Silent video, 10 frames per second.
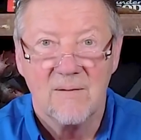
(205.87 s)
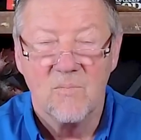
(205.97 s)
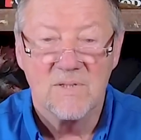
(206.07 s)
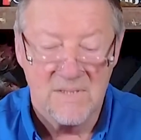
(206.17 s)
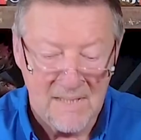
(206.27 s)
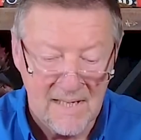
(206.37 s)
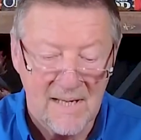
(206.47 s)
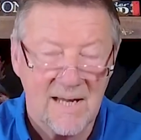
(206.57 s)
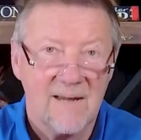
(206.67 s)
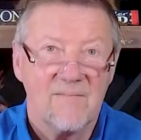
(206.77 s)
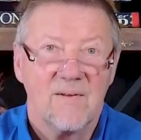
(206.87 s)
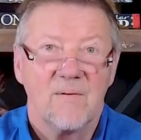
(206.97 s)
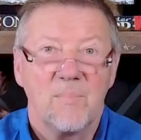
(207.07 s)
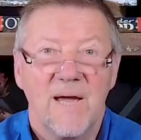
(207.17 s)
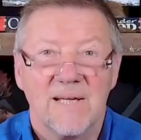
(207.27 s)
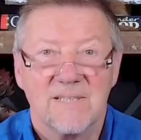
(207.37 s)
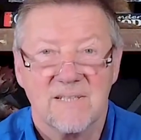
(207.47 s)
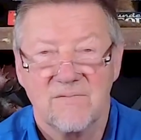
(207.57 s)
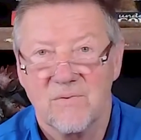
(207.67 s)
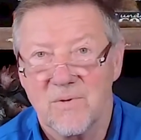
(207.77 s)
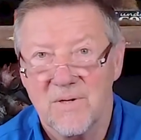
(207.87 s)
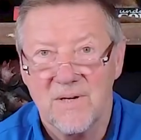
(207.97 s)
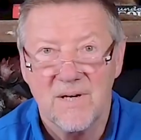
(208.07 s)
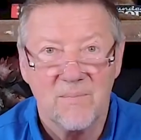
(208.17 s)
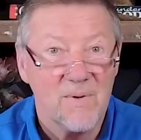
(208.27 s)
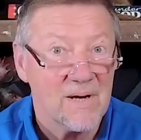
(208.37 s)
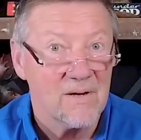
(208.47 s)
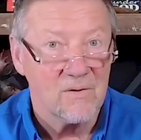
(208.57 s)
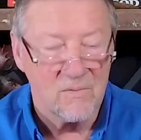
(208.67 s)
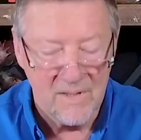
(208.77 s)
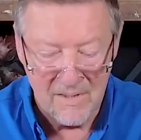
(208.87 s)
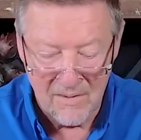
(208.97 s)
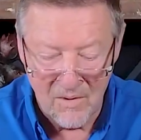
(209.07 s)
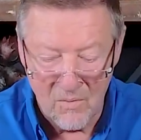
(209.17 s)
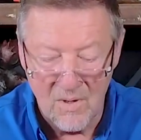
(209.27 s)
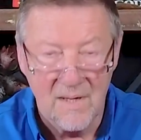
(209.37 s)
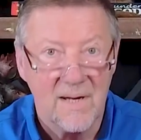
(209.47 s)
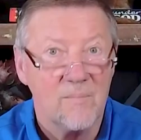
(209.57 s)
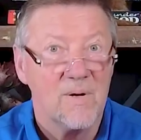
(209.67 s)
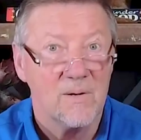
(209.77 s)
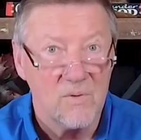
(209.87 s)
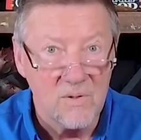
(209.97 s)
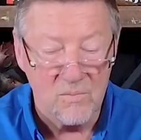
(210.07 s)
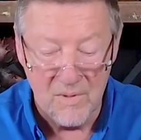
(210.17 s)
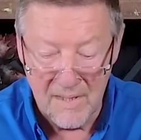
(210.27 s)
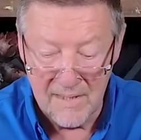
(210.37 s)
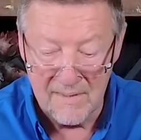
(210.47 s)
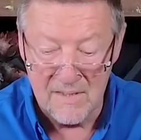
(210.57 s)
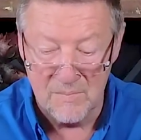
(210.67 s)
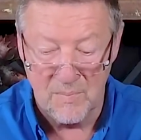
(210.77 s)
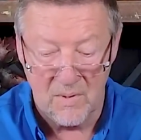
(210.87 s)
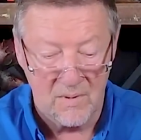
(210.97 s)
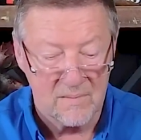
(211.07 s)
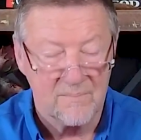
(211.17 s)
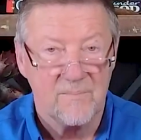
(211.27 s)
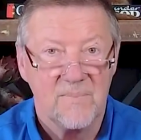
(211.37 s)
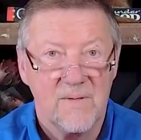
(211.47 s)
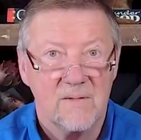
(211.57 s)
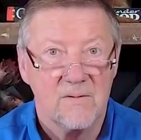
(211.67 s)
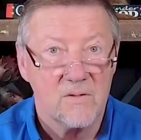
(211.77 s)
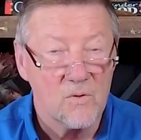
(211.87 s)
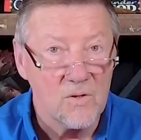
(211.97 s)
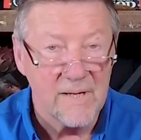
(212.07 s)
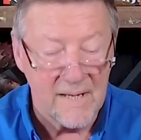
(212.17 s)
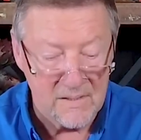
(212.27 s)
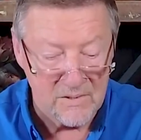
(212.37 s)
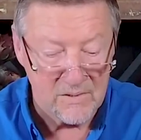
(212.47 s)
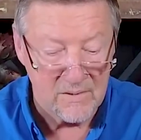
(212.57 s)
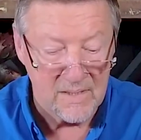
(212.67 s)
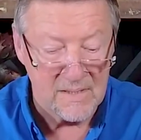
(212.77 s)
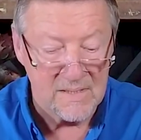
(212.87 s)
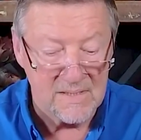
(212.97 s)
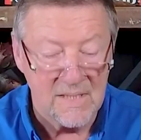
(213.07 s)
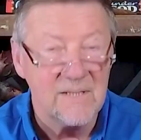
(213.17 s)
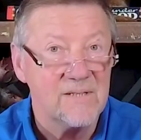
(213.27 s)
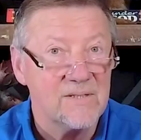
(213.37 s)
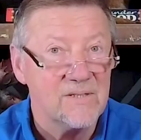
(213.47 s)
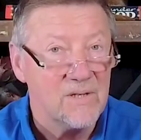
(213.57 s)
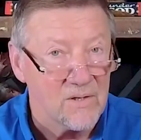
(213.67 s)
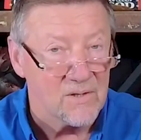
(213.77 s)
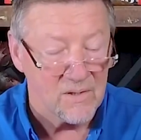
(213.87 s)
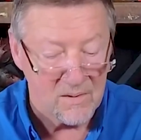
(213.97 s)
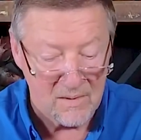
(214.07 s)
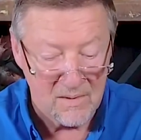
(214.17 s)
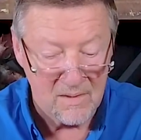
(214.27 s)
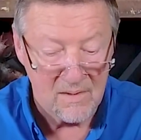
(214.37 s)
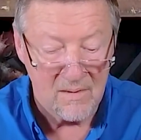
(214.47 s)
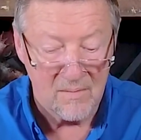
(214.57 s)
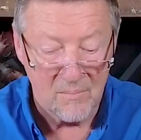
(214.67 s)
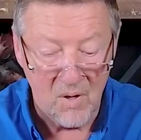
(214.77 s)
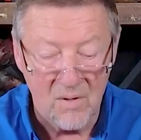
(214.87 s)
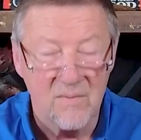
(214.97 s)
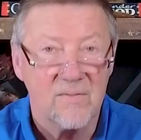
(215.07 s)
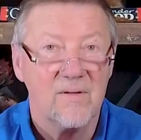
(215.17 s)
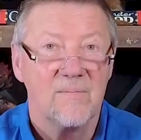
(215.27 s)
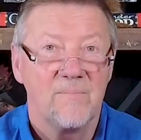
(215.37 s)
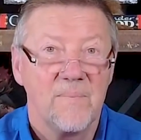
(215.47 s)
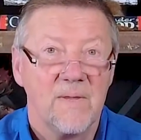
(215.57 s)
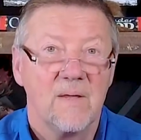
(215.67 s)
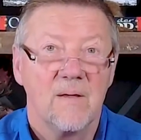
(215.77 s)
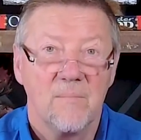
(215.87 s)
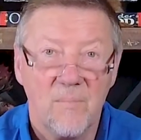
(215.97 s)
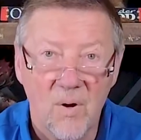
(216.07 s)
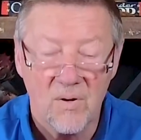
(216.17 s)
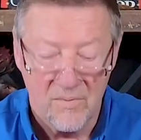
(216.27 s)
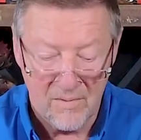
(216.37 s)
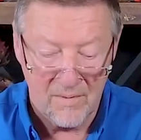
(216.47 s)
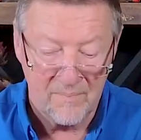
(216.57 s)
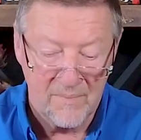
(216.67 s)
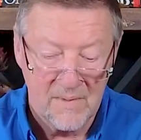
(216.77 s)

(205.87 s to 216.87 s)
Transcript: And once again, I have the passage for you here. I'm not going to read it all right now, but I will read this part. The Lord answered and said to her, Martha, Martha,